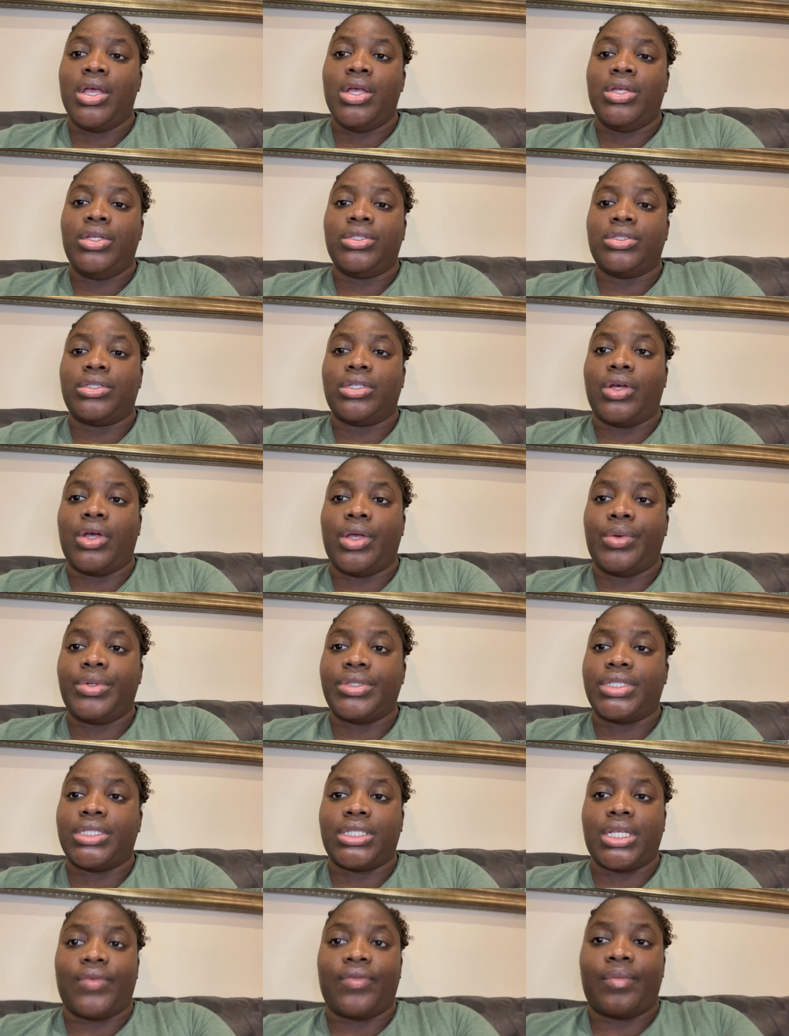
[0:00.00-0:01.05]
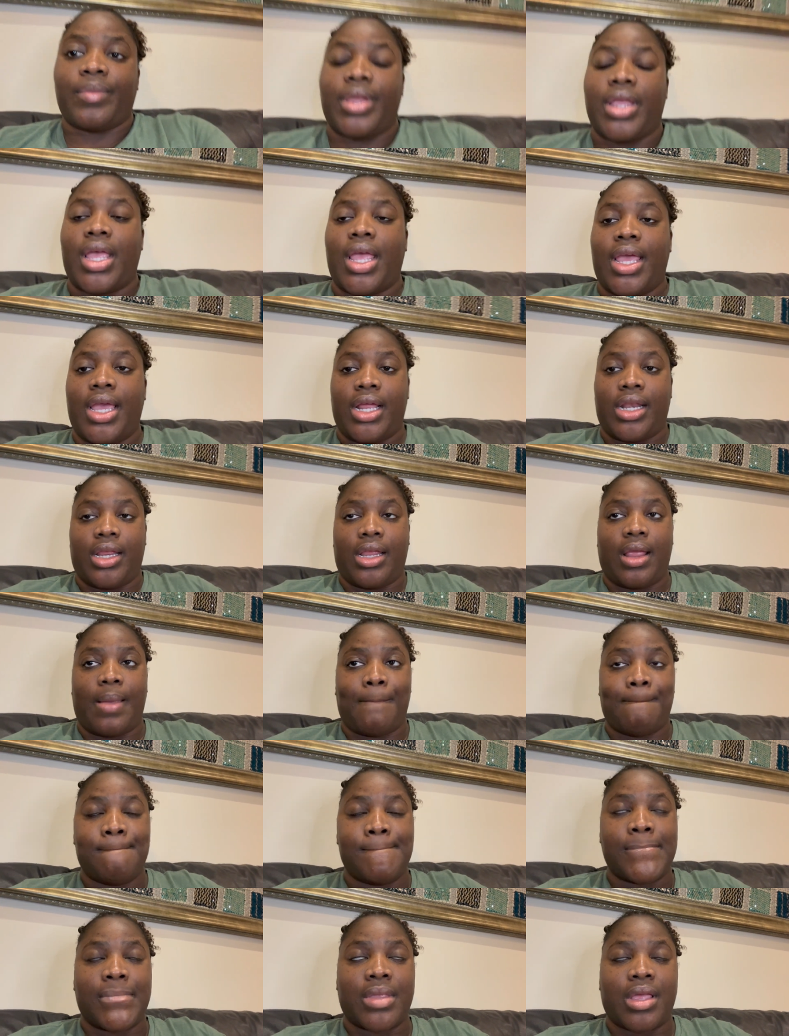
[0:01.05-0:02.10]
So it was just giving me a headache.
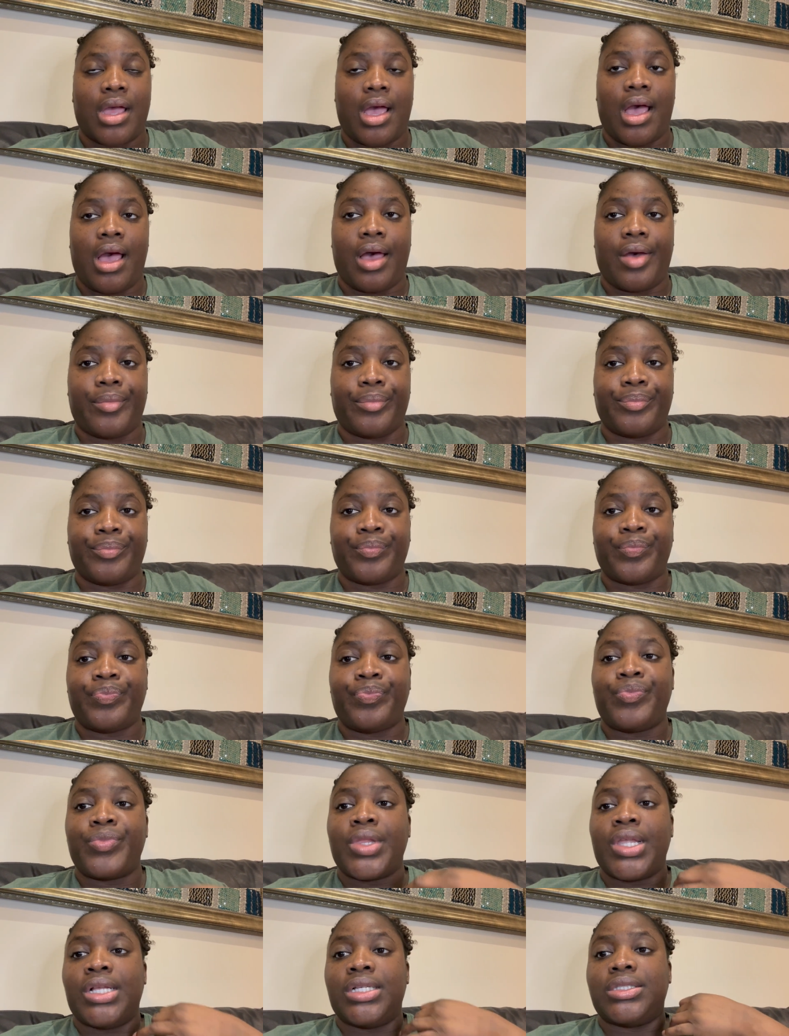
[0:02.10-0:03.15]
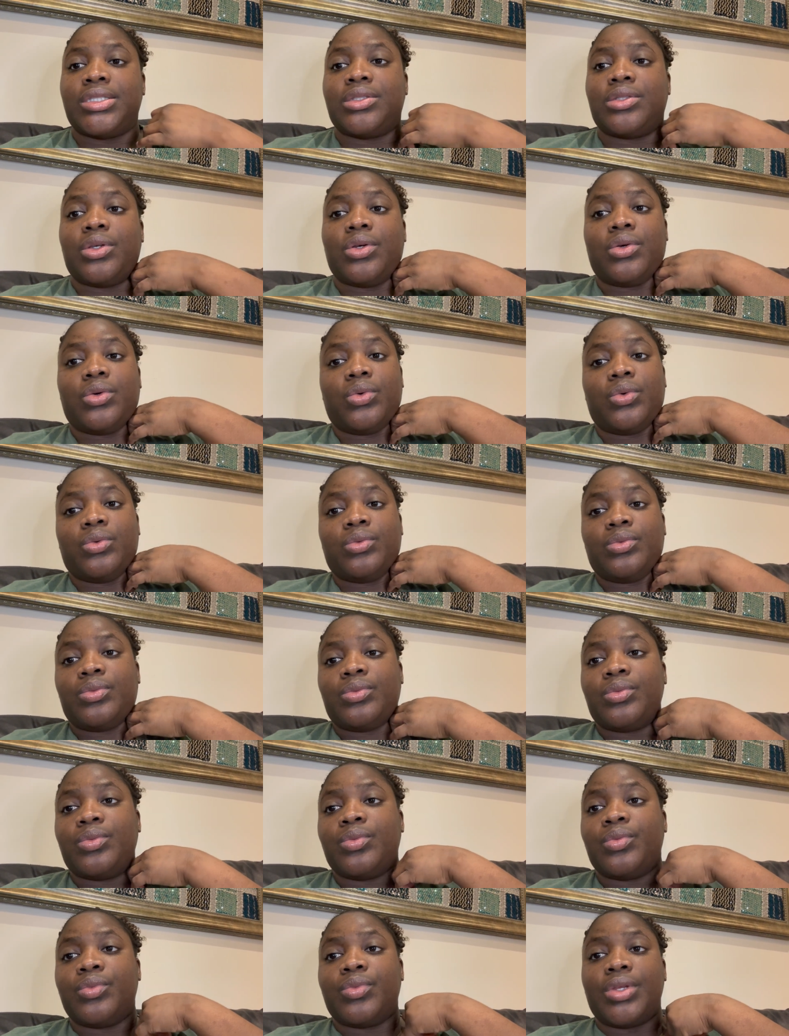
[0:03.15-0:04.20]
Um, so,
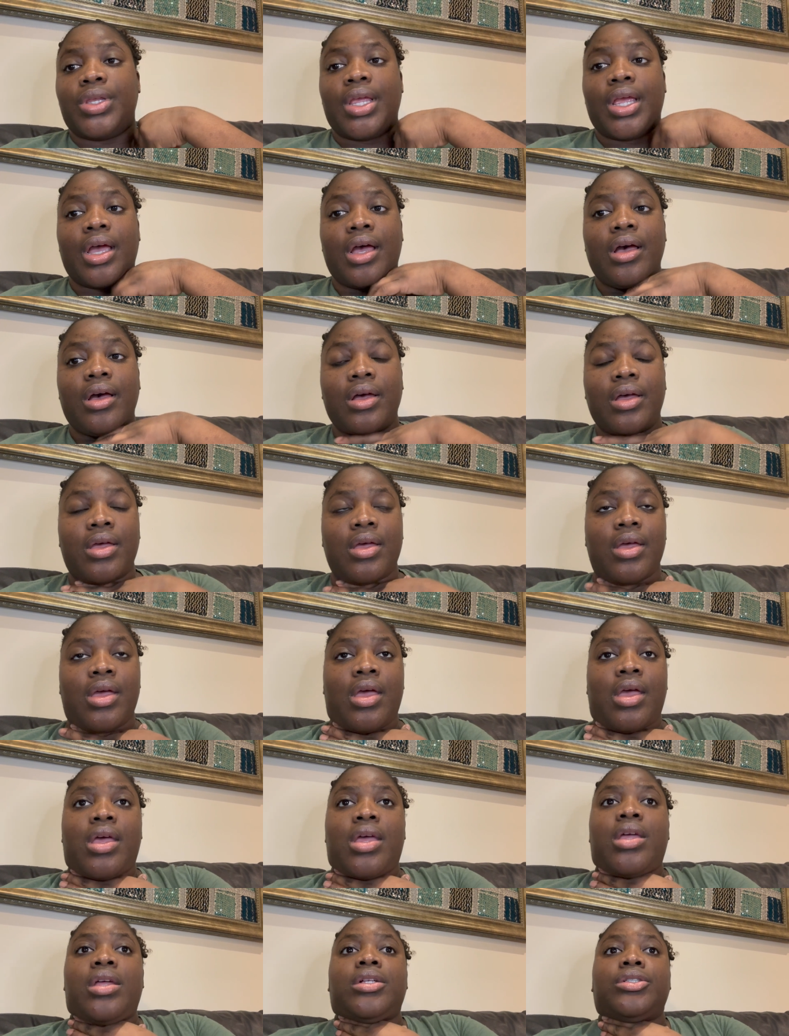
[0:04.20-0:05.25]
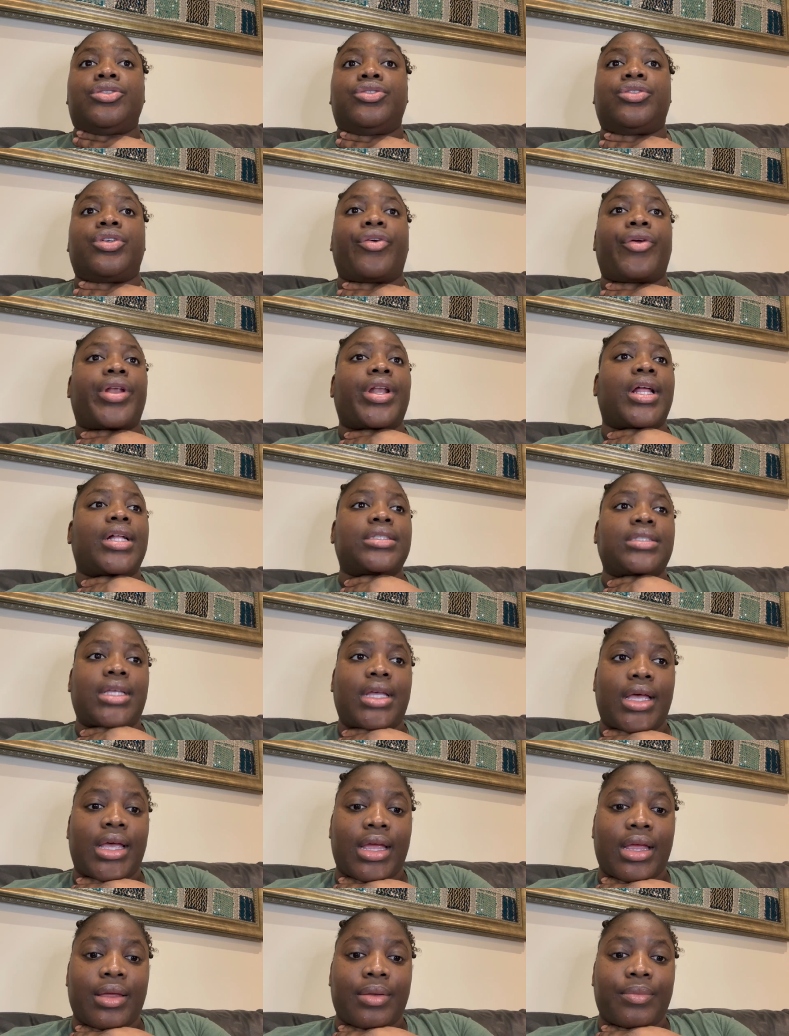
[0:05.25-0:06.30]
yeah, during that
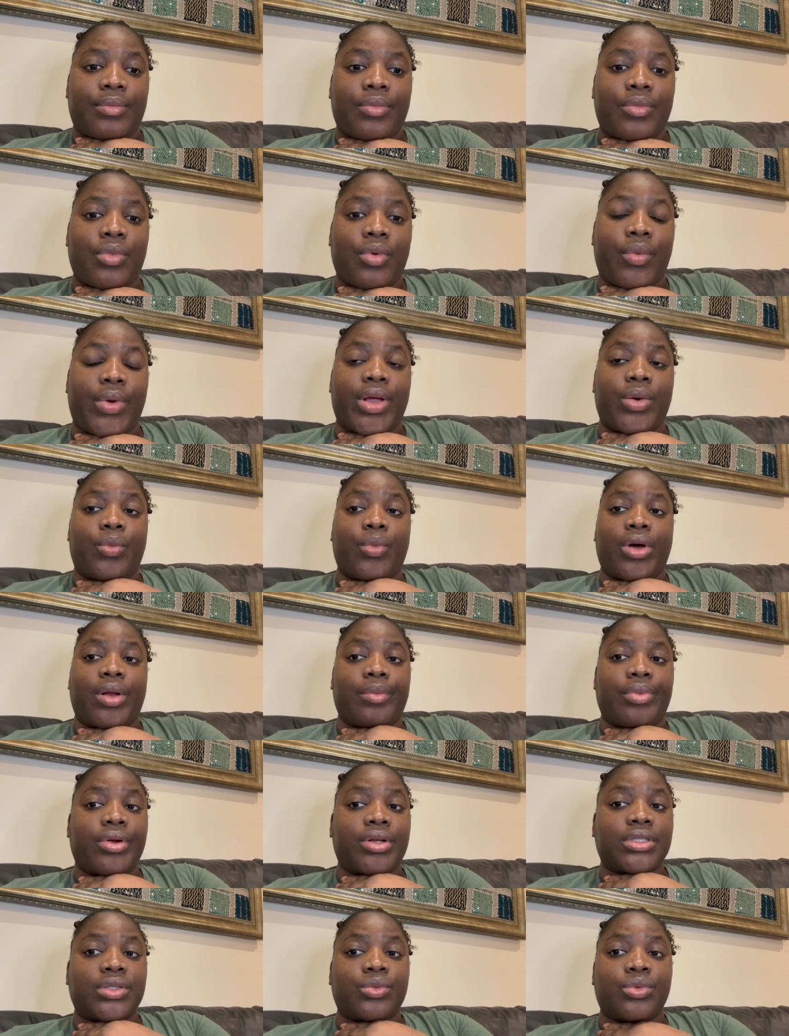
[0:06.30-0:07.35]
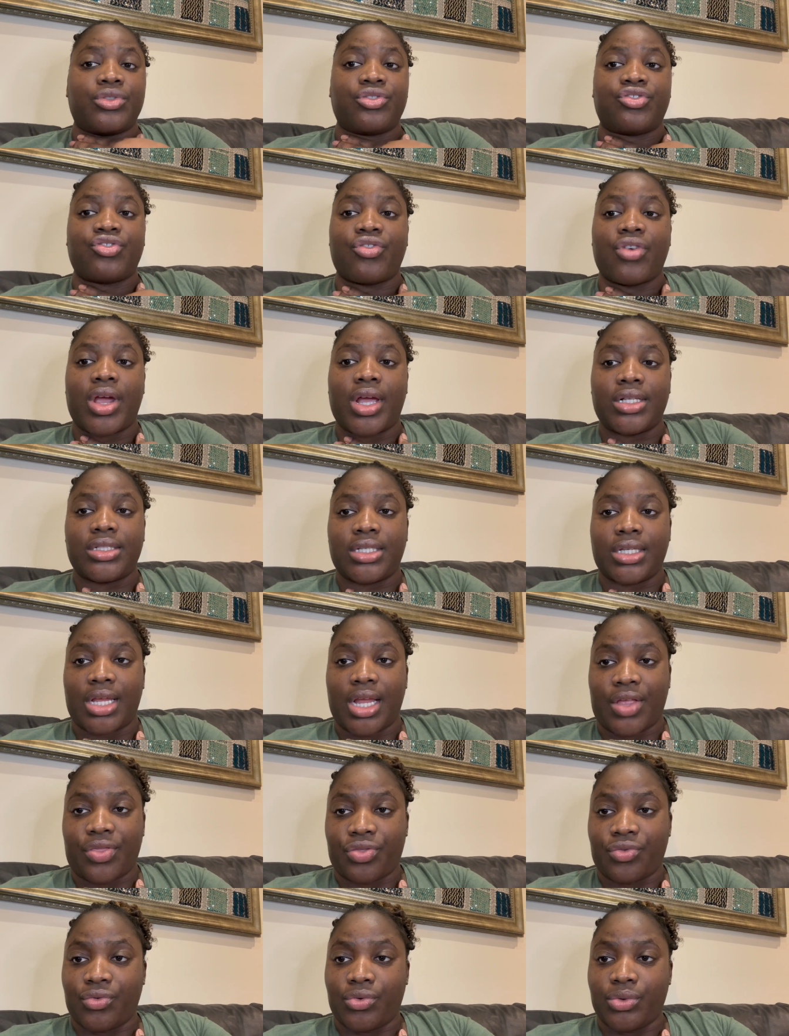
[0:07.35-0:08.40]
time when one person was trying to
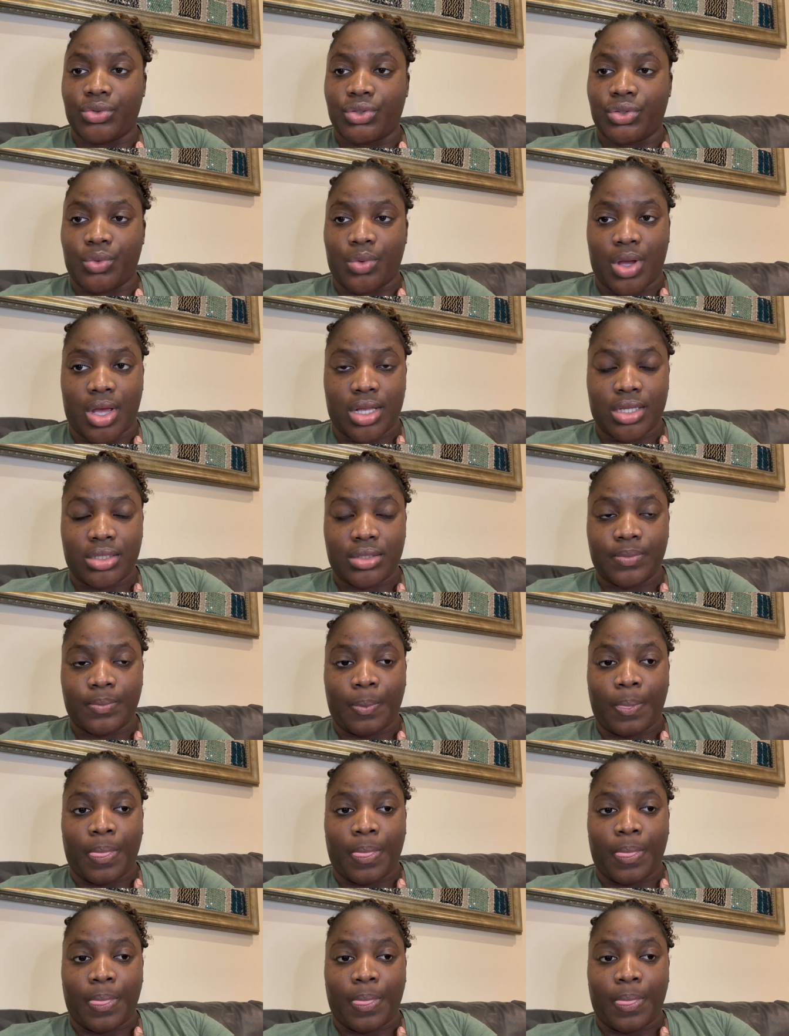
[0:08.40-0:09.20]
get through to us,